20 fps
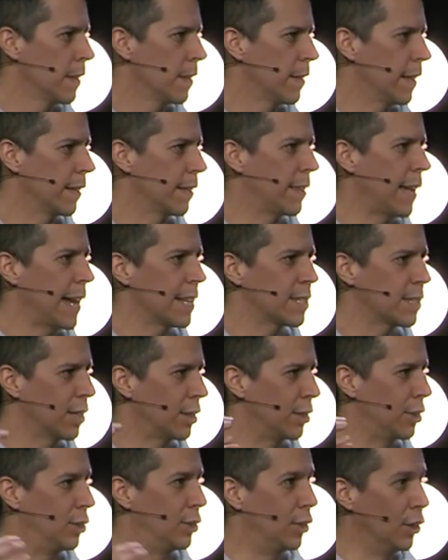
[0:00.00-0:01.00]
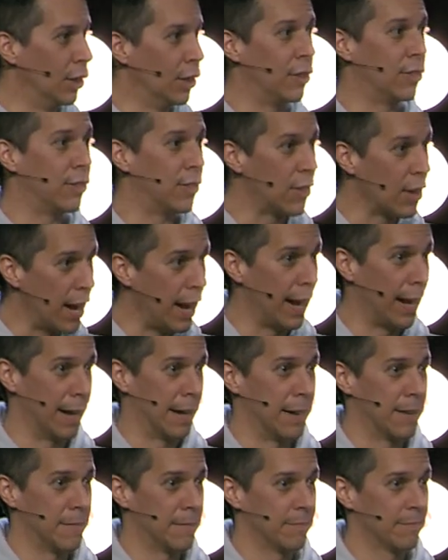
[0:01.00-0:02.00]
Like, that's a good thing.
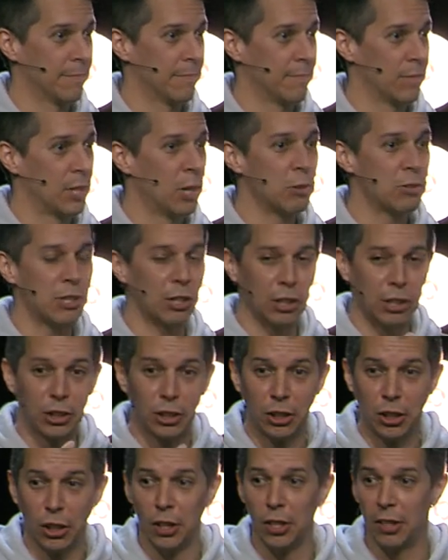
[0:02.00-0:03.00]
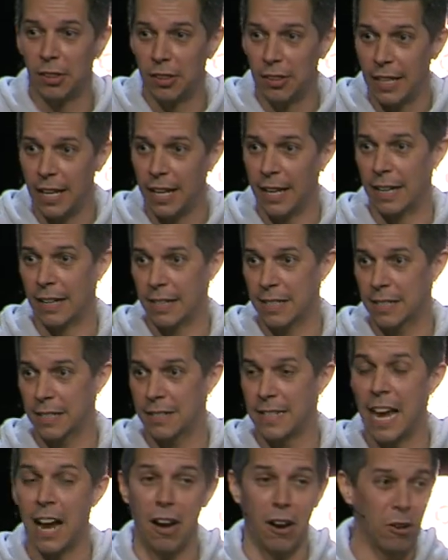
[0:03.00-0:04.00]
Those are good things.
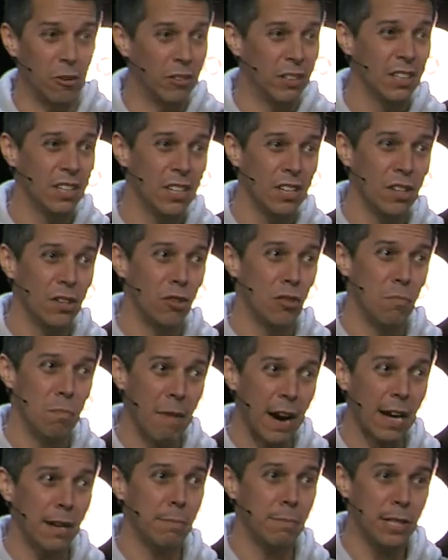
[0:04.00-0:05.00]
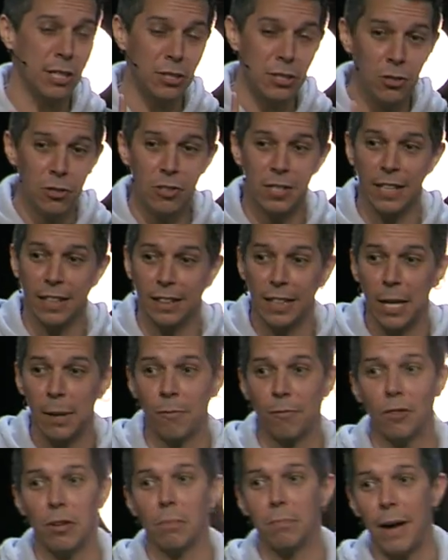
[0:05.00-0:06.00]
Now, you might be using
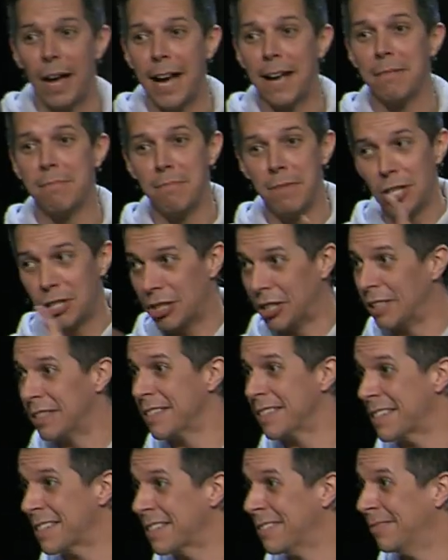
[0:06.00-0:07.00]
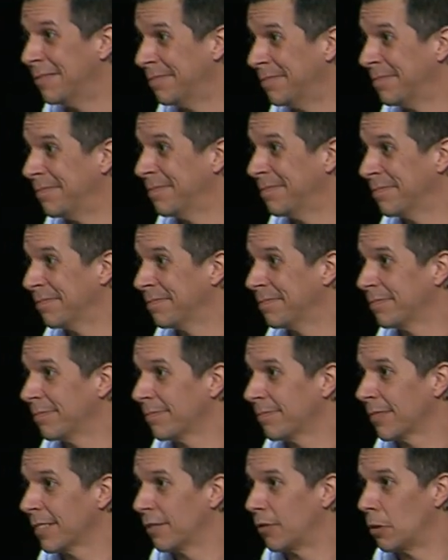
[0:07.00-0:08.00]
them for bad missions,
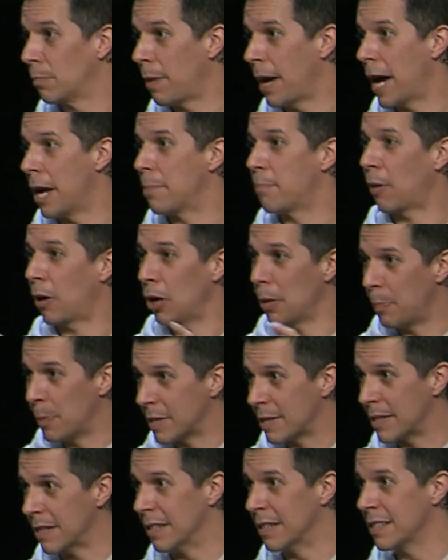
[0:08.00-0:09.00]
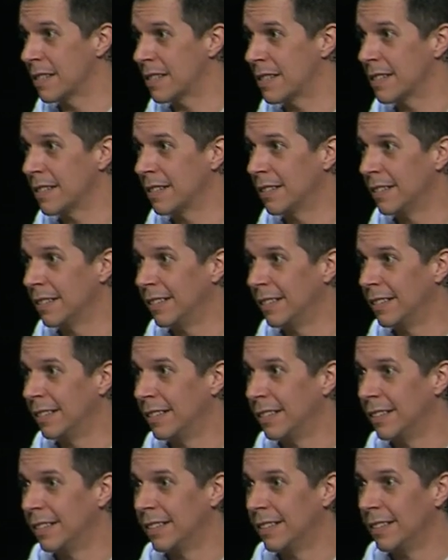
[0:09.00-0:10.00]
for bad purposes,
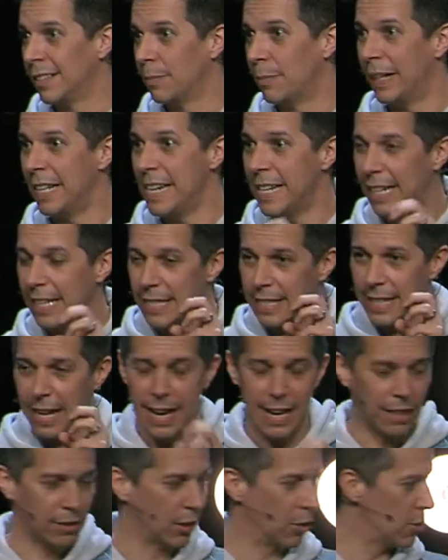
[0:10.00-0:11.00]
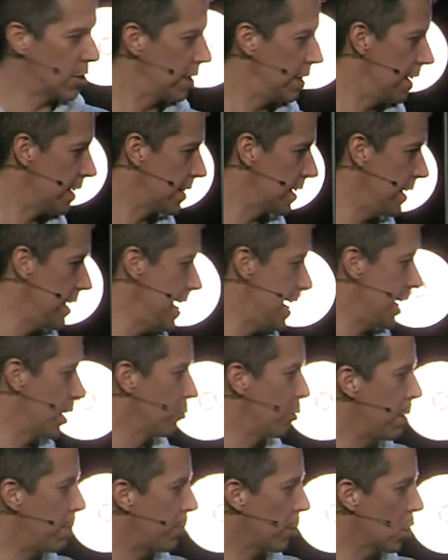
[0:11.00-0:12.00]
but he can take those things and he can
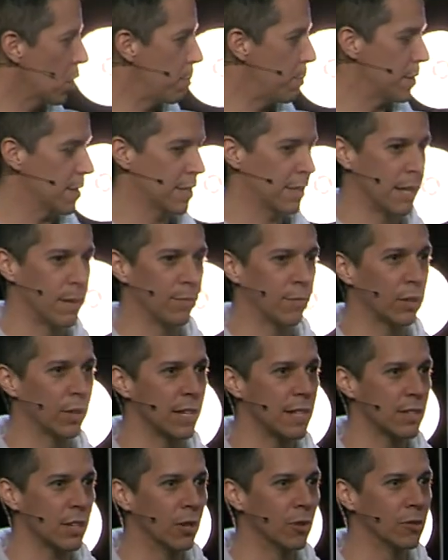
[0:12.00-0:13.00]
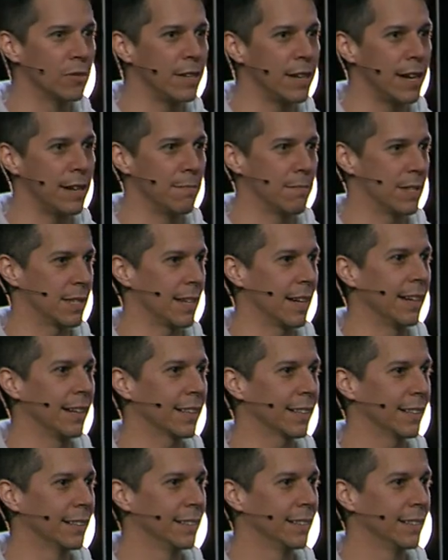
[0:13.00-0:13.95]
repurpose them for his own namesake.